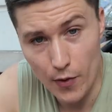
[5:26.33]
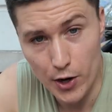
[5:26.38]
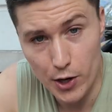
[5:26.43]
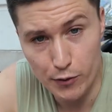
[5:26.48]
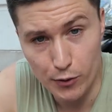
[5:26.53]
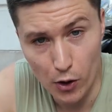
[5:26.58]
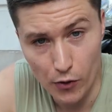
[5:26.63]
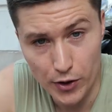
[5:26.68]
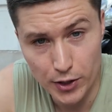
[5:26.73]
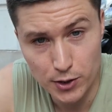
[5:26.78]
And then
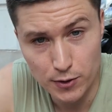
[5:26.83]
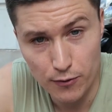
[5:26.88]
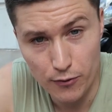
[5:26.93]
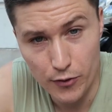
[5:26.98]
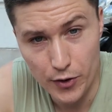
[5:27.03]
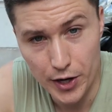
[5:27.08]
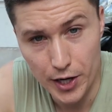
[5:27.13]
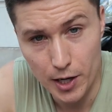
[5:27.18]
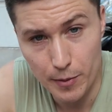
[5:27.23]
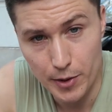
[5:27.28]
you've got this
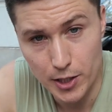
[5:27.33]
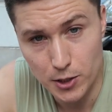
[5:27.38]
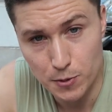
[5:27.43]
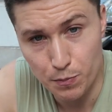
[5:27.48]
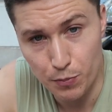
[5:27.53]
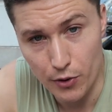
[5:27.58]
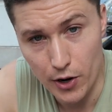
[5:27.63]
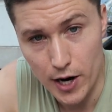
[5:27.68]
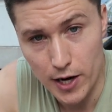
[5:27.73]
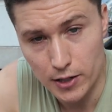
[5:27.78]

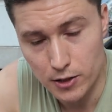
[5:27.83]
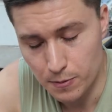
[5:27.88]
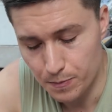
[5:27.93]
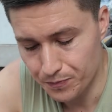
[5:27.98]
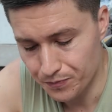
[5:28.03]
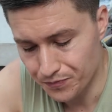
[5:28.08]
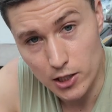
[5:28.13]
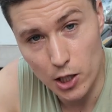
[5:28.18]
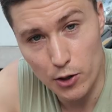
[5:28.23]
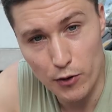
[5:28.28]
Vietnamese bread.
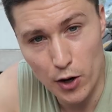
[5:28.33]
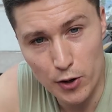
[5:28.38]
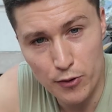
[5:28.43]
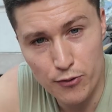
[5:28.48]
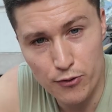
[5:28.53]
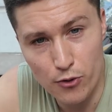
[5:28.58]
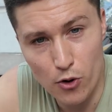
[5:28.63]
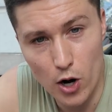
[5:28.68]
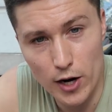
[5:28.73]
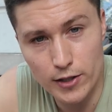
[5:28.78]
It's kind of like
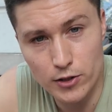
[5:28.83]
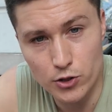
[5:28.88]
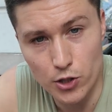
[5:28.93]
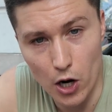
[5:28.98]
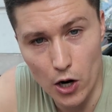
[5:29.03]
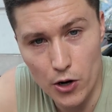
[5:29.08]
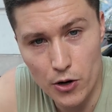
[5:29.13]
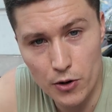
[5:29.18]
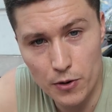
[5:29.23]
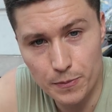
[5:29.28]
fried
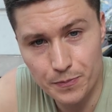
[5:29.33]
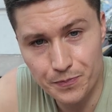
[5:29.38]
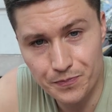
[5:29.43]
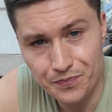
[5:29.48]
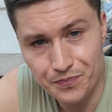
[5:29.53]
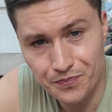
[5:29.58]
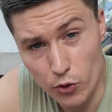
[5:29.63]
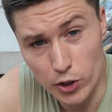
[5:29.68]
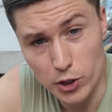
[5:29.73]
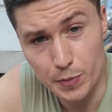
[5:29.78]
dough.
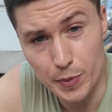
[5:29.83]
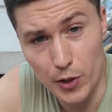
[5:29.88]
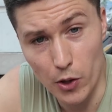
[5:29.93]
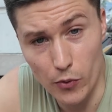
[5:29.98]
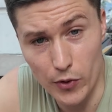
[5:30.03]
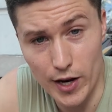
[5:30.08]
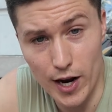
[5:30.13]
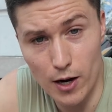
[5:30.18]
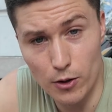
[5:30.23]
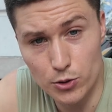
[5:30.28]
It's crispy
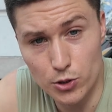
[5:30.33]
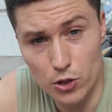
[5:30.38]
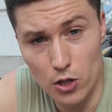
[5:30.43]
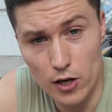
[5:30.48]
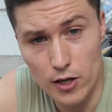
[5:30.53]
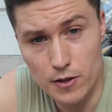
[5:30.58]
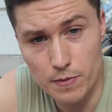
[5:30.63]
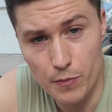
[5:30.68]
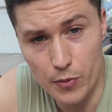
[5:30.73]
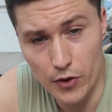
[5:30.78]
on the
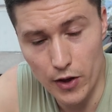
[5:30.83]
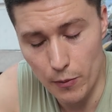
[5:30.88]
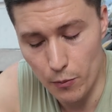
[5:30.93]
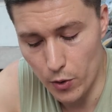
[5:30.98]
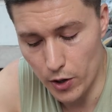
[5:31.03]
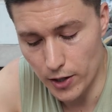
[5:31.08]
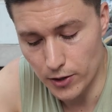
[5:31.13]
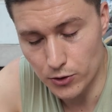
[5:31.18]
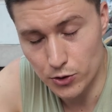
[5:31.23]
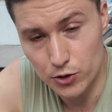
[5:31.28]
outside, but then
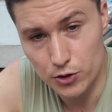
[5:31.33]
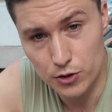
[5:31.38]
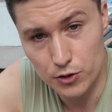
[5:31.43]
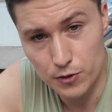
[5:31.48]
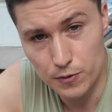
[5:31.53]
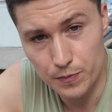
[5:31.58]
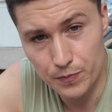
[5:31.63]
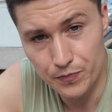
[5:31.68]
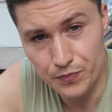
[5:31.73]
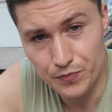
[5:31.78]
when it's
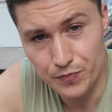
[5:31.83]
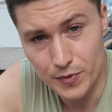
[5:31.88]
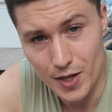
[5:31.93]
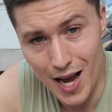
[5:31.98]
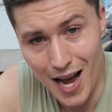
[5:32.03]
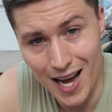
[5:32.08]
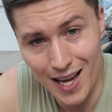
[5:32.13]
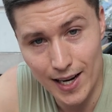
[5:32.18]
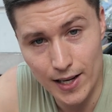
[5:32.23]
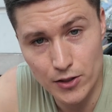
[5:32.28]

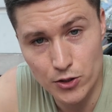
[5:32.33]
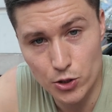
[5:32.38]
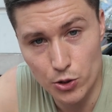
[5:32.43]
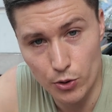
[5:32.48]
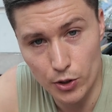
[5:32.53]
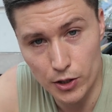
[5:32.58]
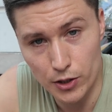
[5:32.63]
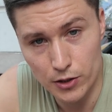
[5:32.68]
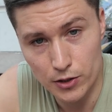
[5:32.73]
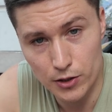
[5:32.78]
added
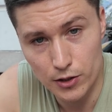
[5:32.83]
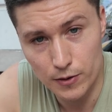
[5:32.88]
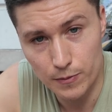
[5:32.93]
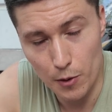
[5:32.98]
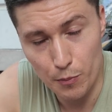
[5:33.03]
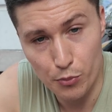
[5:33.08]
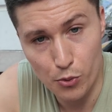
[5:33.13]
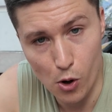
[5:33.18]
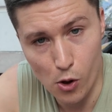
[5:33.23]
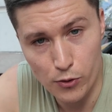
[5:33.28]
to a kind
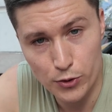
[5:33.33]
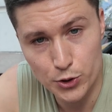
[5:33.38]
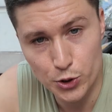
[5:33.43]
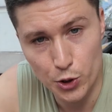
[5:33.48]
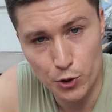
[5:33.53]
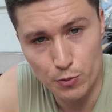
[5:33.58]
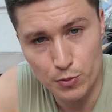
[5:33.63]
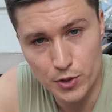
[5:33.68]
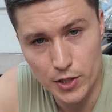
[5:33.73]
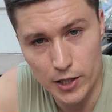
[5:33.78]
of broth
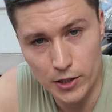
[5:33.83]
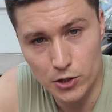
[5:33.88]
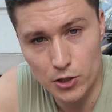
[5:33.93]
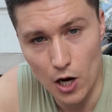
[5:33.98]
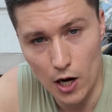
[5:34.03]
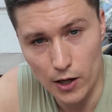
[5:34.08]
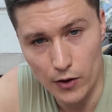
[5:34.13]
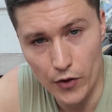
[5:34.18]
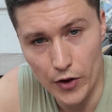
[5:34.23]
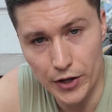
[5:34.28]
soup dish
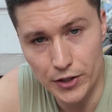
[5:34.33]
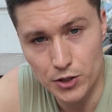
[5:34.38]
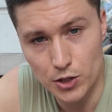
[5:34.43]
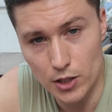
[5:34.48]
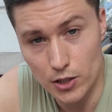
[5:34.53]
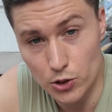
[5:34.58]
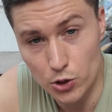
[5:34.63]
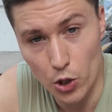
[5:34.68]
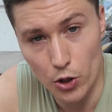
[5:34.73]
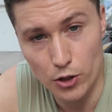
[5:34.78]
like this,
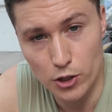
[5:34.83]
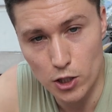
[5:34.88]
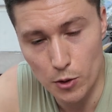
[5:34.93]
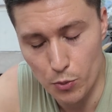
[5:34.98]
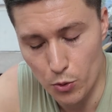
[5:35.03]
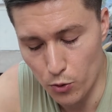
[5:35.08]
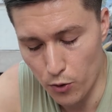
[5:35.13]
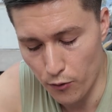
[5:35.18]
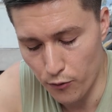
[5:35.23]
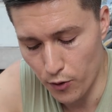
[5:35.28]
it soaks
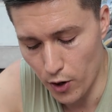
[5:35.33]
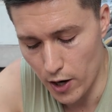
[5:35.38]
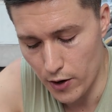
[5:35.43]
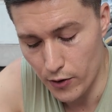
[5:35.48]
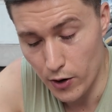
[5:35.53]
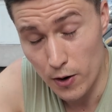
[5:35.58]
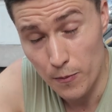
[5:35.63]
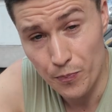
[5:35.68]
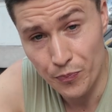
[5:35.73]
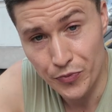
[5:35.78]
up all the
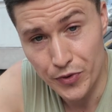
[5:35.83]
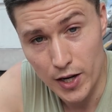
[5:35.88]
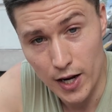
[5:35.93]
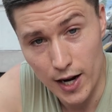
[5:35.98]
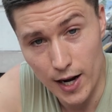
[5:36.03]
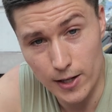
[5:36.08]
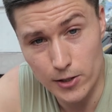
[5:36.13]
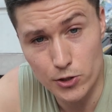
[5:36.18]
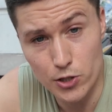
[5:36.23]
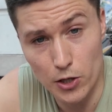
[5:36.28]
flavour
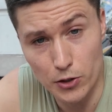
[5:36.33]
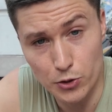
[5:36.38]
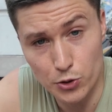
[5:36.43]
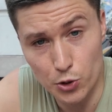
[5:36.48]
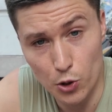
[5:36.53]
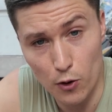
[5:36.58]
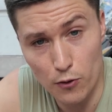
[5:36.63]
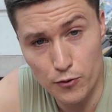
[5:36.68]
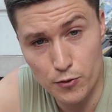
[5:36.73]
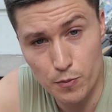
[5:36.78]
and turns
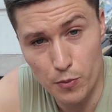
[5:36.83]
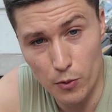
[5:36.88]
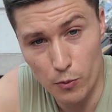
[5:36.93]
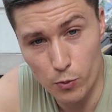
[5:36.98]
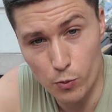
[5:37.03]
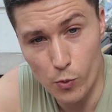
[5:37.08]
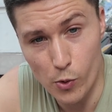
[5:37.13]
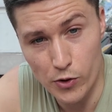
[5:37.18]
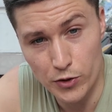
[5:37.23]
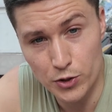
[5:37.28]
soft
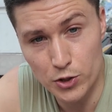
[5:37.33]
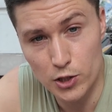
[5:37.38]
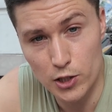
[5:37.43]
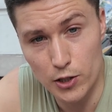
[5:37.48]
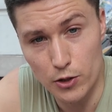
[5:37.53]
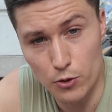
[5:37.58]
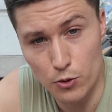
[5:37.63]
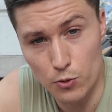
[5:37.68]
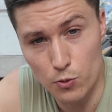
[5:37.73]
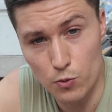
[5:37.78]
with
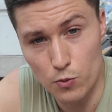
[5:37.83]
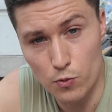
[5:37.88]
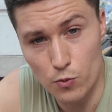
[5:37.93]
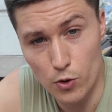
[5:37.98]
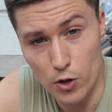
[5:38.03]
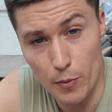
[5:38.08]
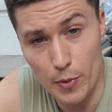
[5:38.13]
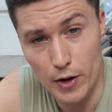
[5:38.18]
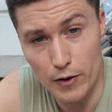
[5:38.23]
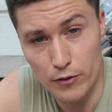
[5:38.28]

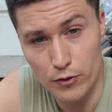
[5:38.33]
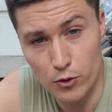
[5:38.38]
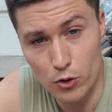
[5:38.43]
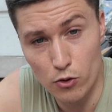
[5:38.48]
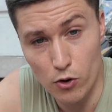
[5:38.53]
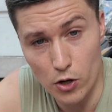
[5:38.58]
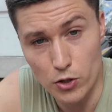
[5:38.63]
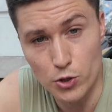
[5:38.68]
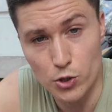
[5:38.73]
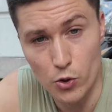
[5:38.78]
a bit of
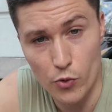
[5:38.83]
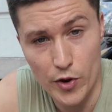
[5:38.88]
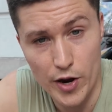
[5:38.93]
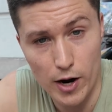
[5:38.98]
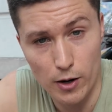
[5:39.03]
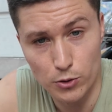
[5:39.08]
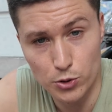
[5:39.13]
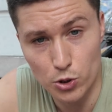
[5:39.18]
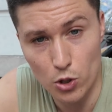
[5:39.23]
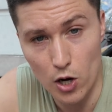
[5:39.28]
a crunch on the
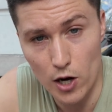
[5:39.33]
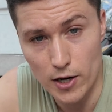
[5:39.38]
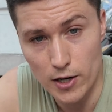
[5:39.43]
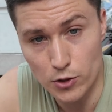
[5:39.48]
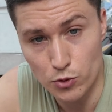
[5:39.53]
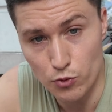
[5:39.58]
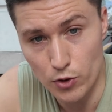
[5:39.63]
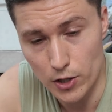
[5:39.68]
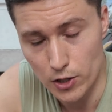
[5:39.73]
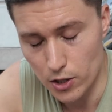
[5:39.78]
outside.
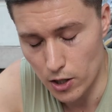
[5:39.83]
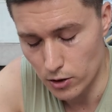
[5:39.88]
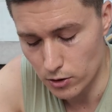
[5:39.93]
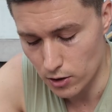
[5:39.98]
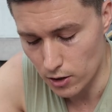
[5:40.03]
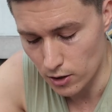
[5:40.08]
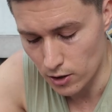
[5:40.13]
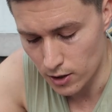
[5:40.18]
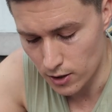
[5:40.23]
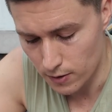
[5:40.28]
It's really
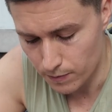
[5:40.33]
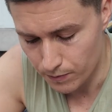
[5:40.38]
tasty.